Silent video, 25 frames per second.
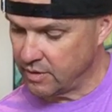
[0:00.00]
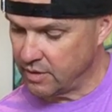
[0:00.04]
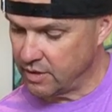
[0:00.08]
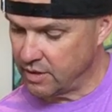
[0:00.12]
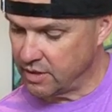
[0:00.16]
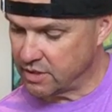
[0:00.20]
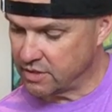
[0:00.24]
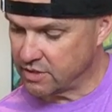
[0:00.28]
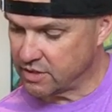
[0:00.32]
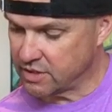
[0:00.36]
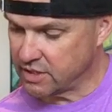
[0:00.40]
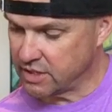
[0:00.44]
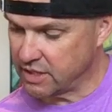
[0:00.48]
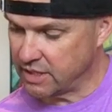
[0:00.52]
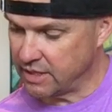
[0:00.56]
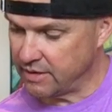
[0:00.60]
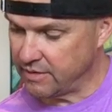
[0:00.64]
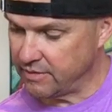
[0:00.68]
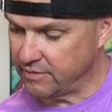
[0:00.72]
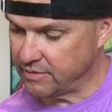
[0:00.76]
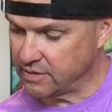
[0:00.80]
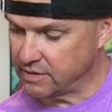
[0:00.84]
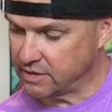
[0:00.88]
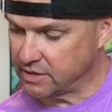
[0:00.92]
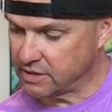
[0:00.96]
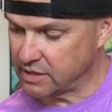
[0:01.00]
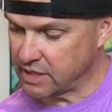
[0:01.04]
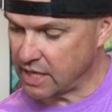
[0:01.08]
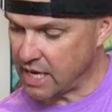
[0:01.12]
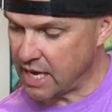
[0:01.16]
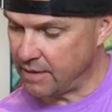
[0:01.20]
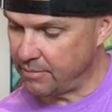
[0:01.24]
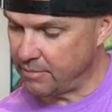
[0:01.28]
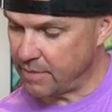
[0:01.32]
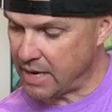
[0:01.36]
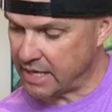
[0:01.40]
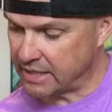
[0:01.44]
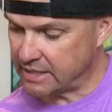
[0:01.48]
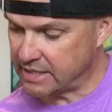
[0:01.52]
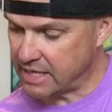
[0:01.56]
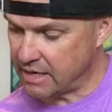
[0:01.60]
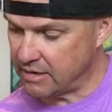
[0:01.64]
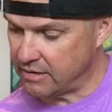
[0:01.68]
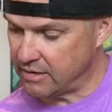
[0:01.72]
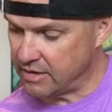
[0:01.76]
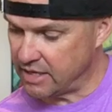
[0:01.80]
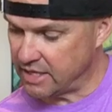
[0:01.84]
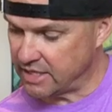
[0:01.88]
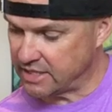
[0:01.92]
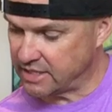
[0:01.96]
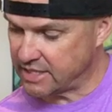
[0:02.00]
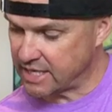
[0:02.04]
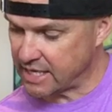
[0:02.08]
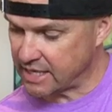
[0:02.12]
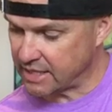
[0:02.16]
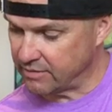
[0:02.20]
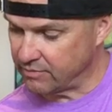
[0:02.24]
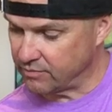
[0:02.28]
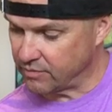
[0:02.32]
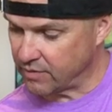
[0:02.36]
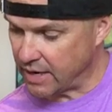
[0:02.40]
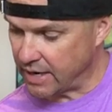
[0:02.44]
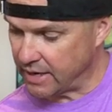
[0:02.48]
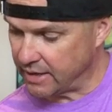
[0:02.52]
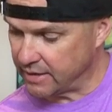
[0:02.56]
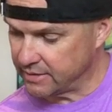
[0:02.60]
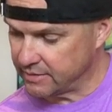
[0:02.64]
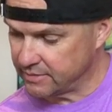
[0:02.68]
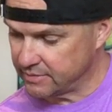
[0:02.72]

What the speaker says: You slide back down to the 2nd fret.